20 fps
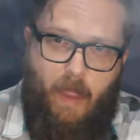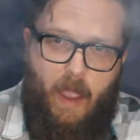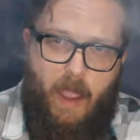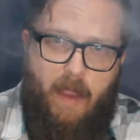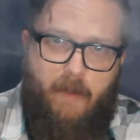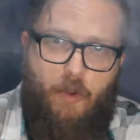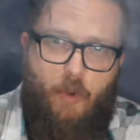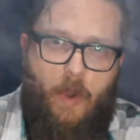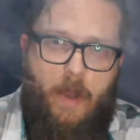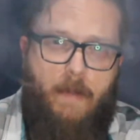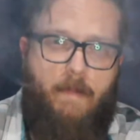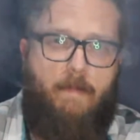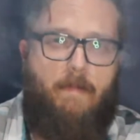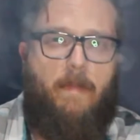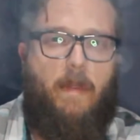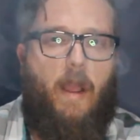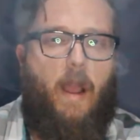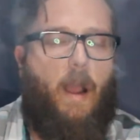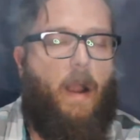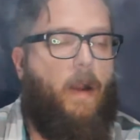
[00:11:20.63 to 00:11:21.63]
Hey everyone,
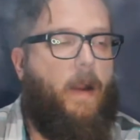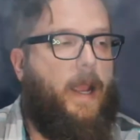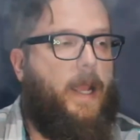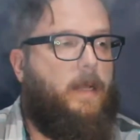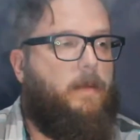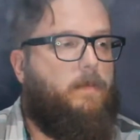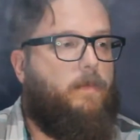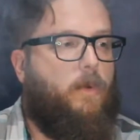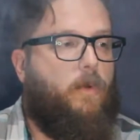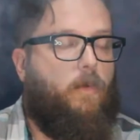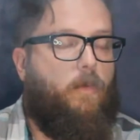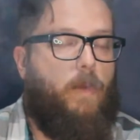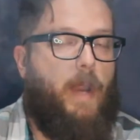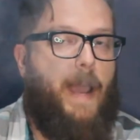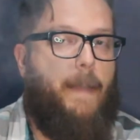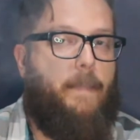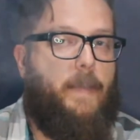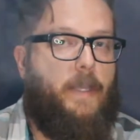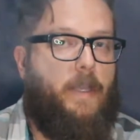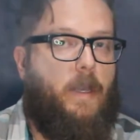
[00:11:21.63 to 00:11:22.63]
alright,
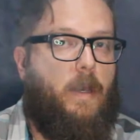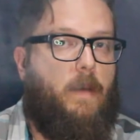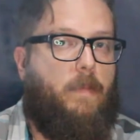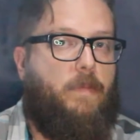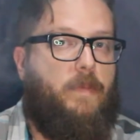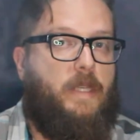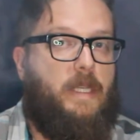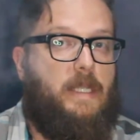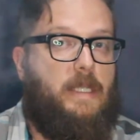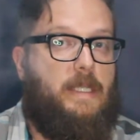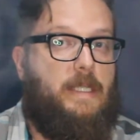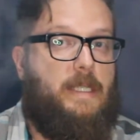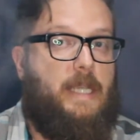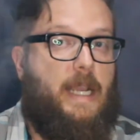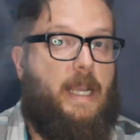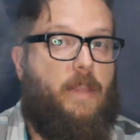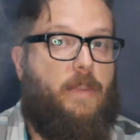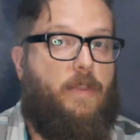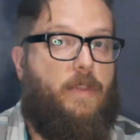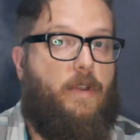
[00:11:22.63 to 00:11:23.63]
wrapping up the
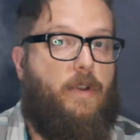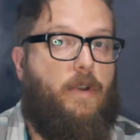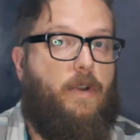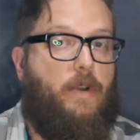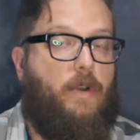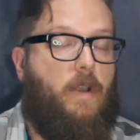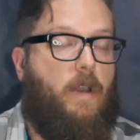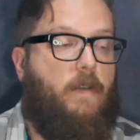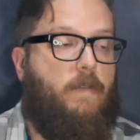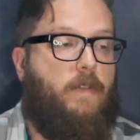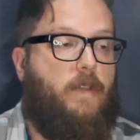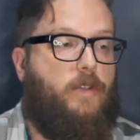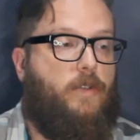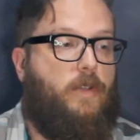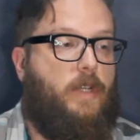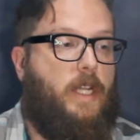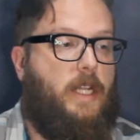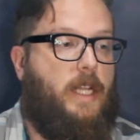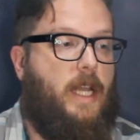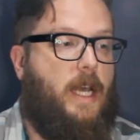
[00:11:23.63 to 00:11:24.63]
second third of the
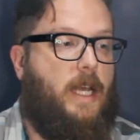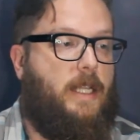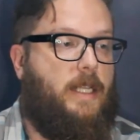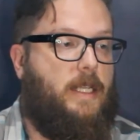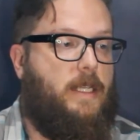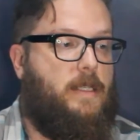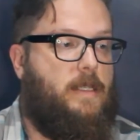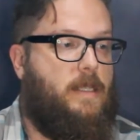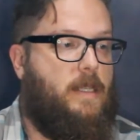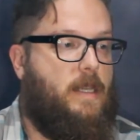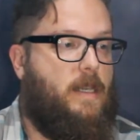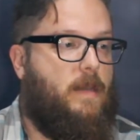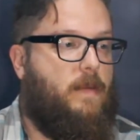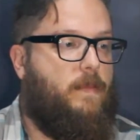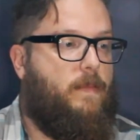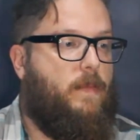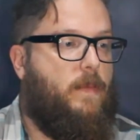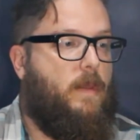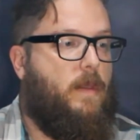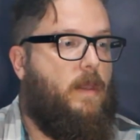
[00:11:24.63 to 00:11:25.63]
Trinidad y
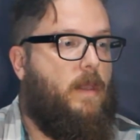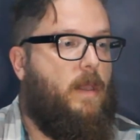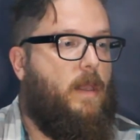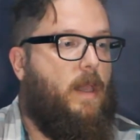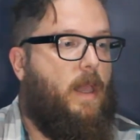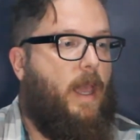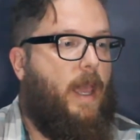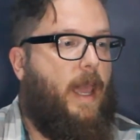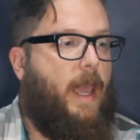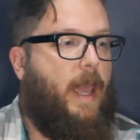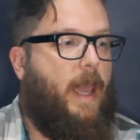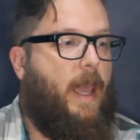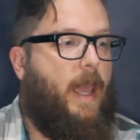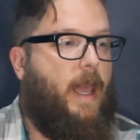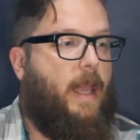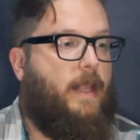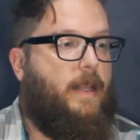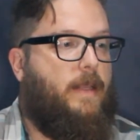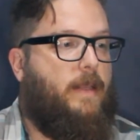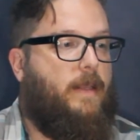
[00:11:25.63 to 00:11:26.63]
Cia,
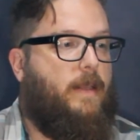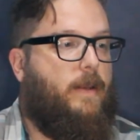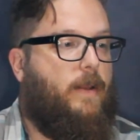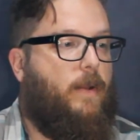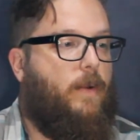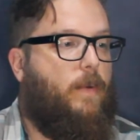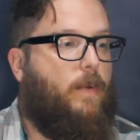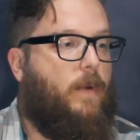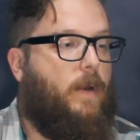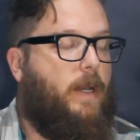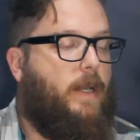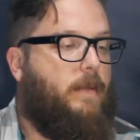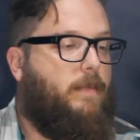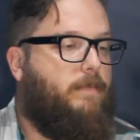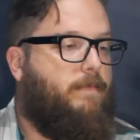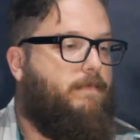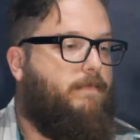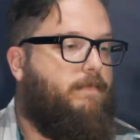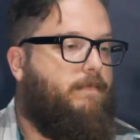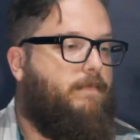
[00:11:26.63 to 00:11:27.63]
and you know what?
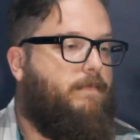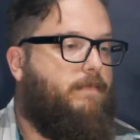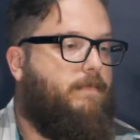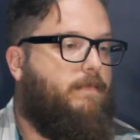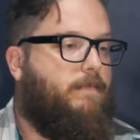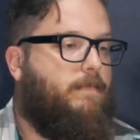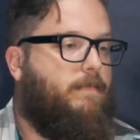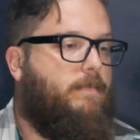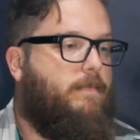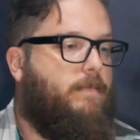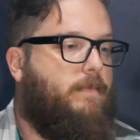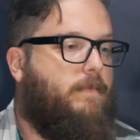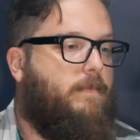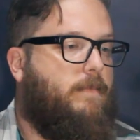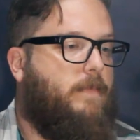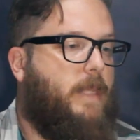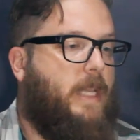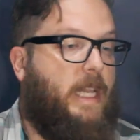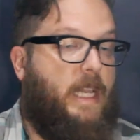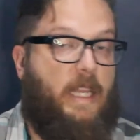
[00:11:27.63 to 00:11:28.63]

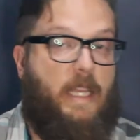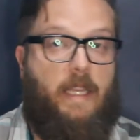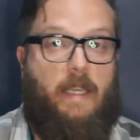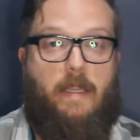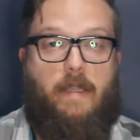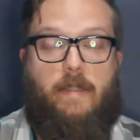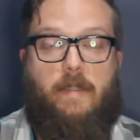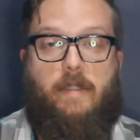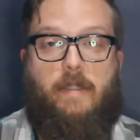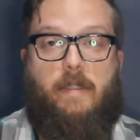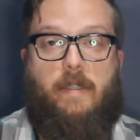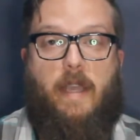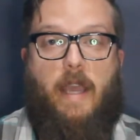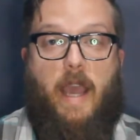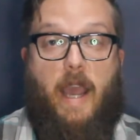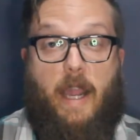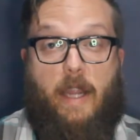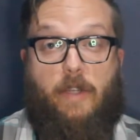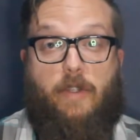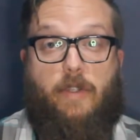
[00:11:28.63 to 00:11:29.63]
It is
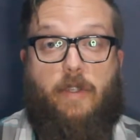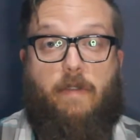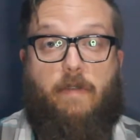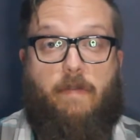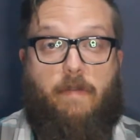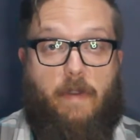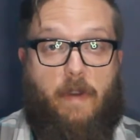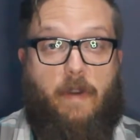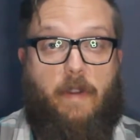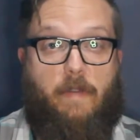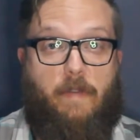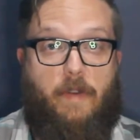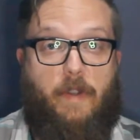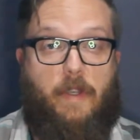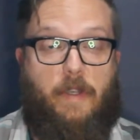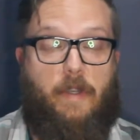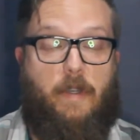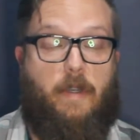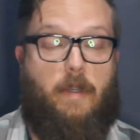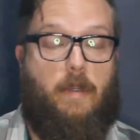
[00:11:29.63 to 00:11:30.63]
actually very,
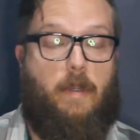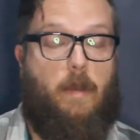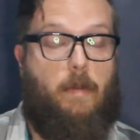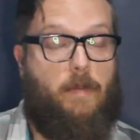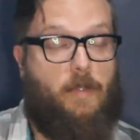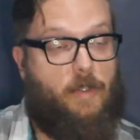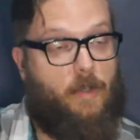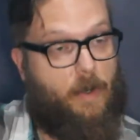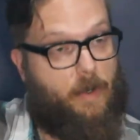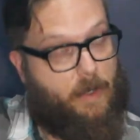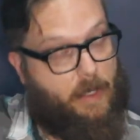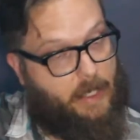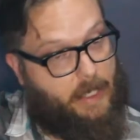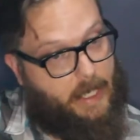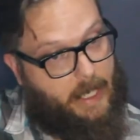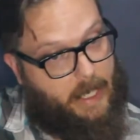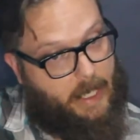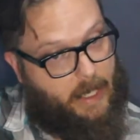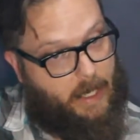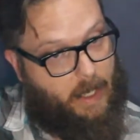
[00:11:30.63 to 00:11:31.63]
very good. I'm starting to
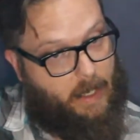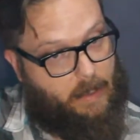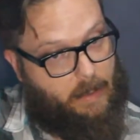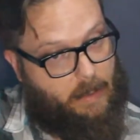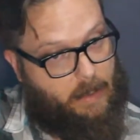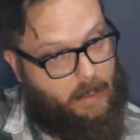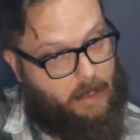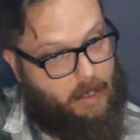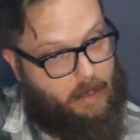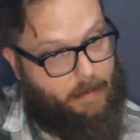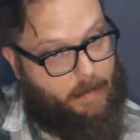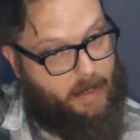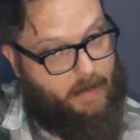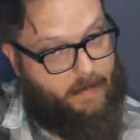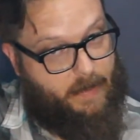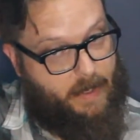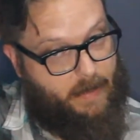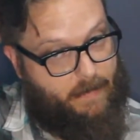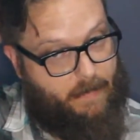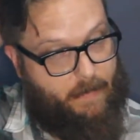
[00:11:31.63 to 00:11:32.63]
get a little bit
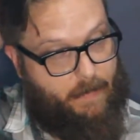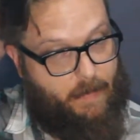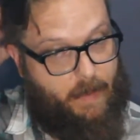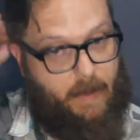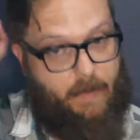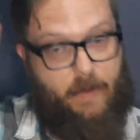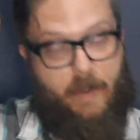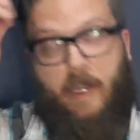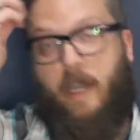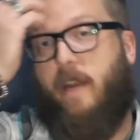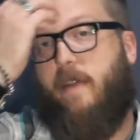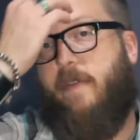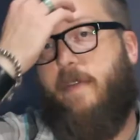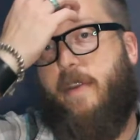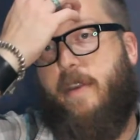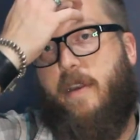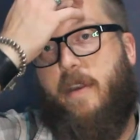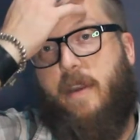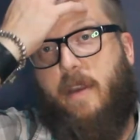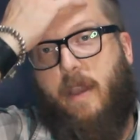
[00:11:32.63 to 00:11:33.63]
of a different flavor, kind of a
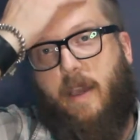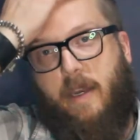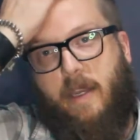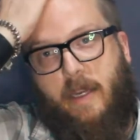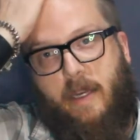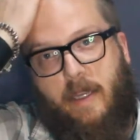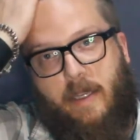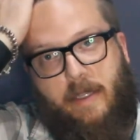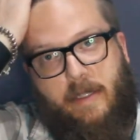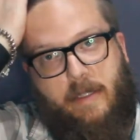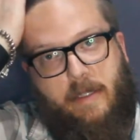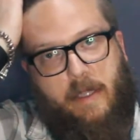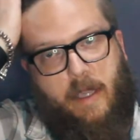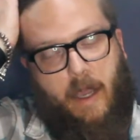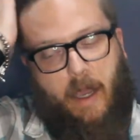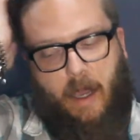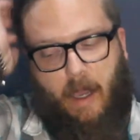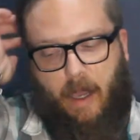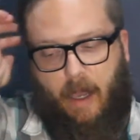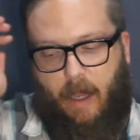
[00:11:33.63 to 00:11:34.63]
nuttiness,
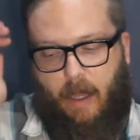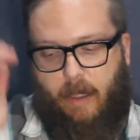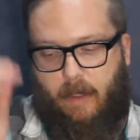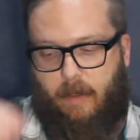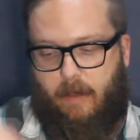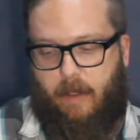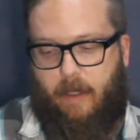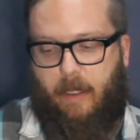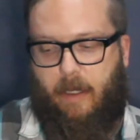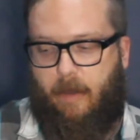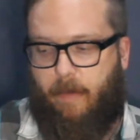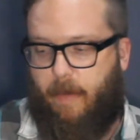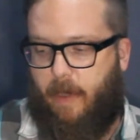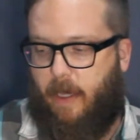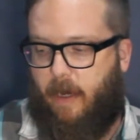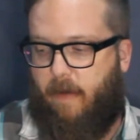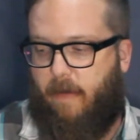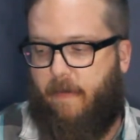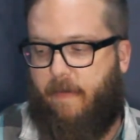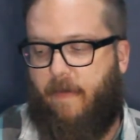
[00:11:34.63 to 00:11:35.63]
a little
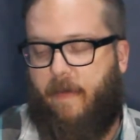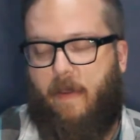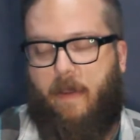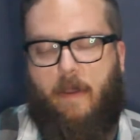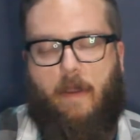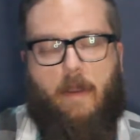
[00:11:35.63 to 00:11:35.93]
bit of